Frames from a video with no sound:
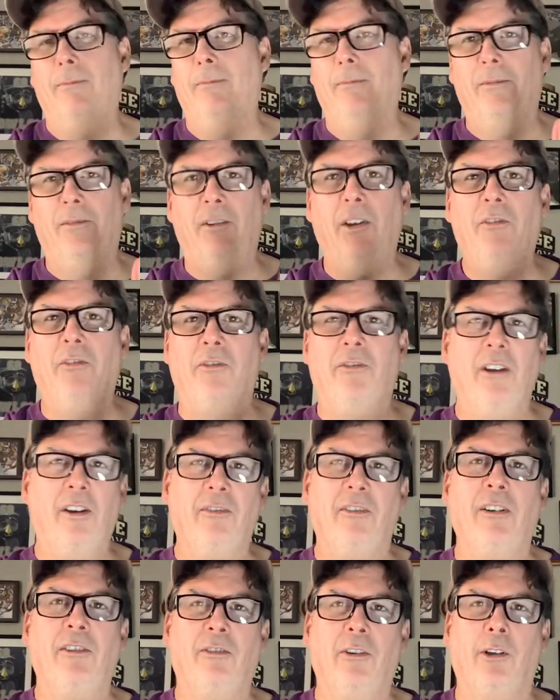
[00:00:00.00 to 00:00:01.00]
since
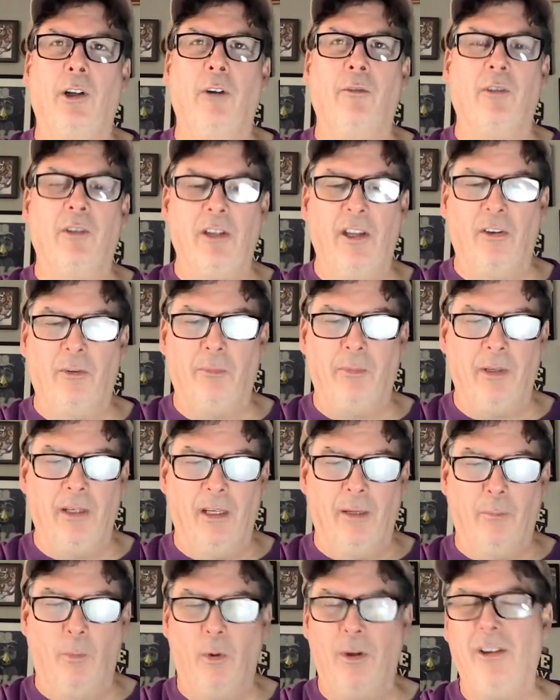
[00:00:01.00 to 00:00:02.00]
Disney took over
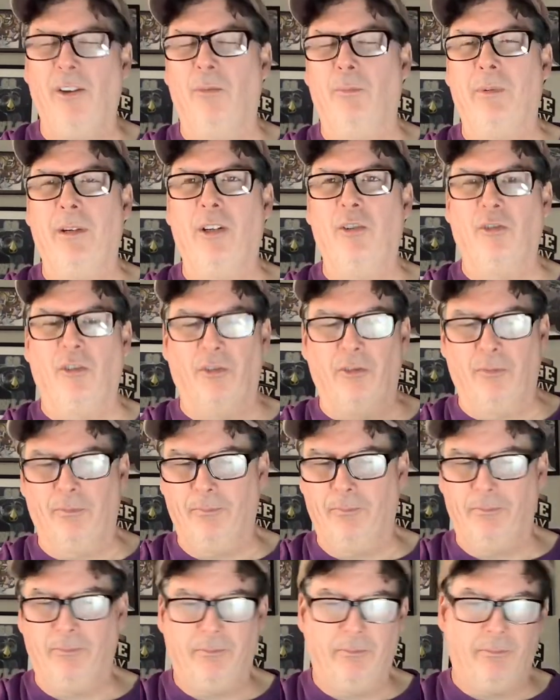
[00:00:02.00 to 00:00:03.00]
ESPN, well, ESPN's just
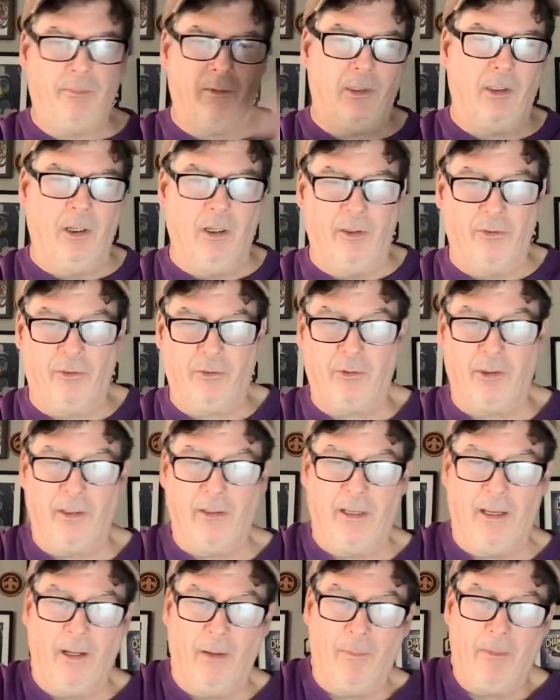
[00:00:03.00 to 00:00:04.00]
gone straight
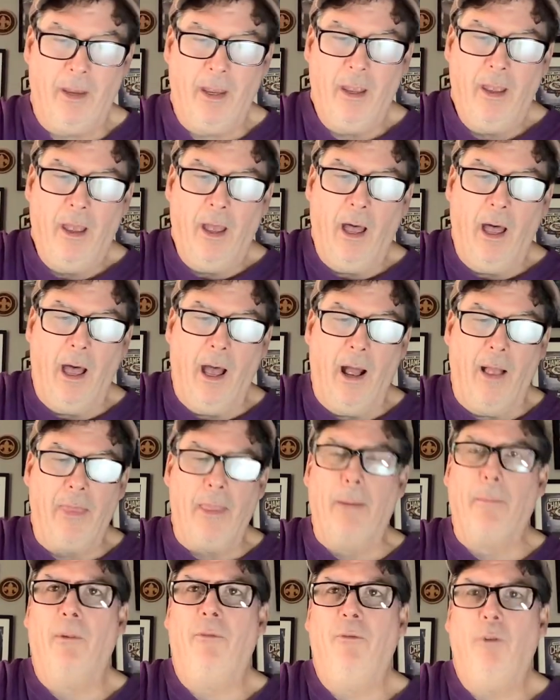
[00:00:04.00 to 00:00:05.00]
down.
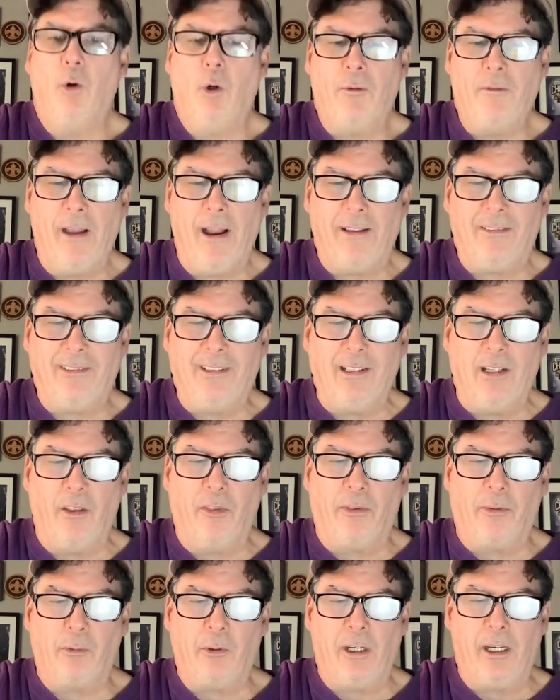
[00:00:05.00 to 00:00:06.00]
Number 4,
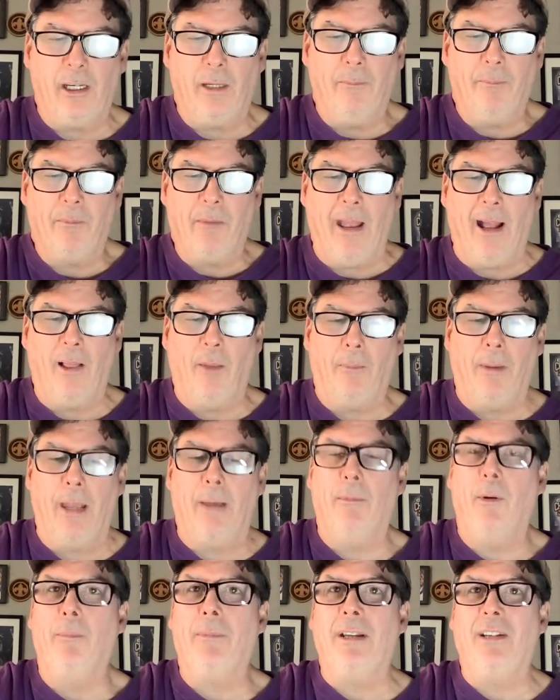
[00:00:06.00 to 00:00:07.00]
19-3,
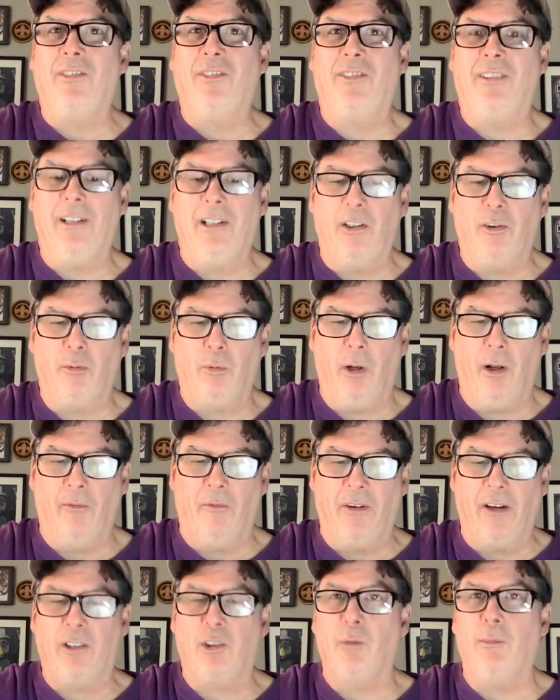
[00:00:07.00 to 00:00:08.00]
Alabama beats 10-12
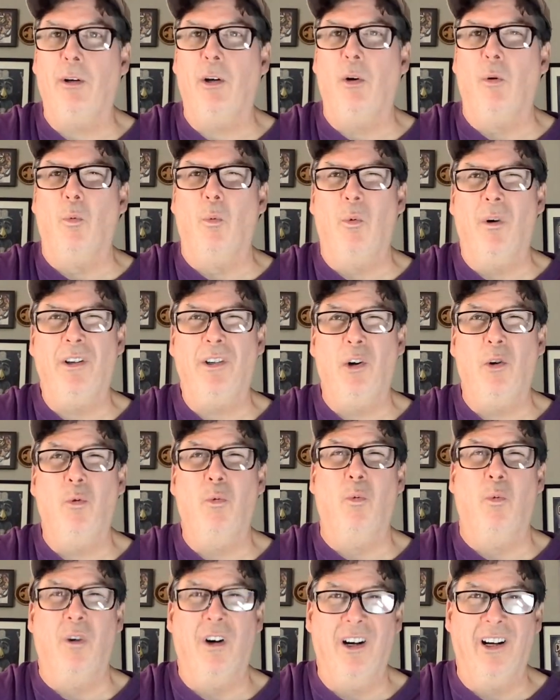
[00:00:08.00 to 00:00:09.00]
Vanderbilt,
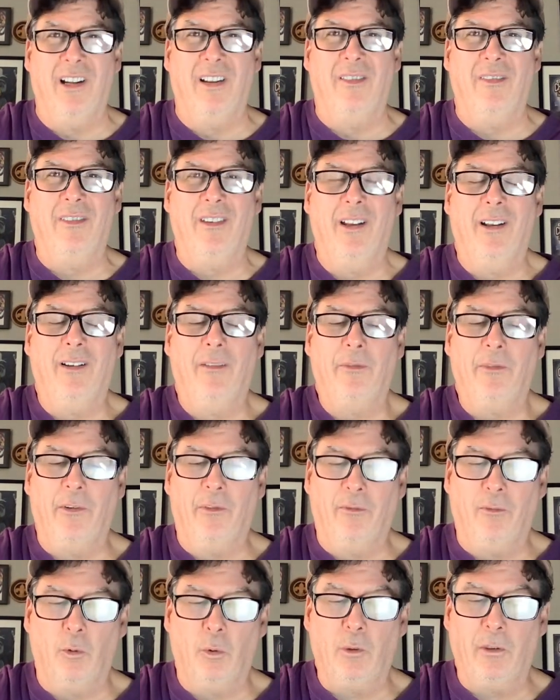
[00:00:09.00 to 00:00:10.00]

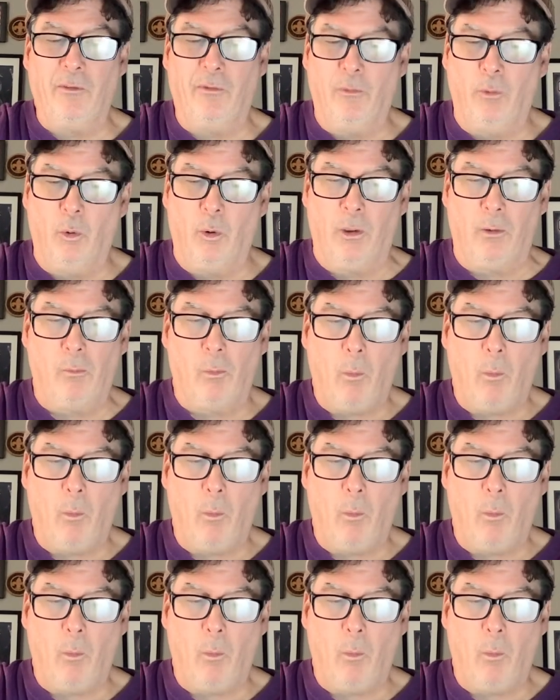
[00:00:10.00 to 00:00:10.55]
101-44.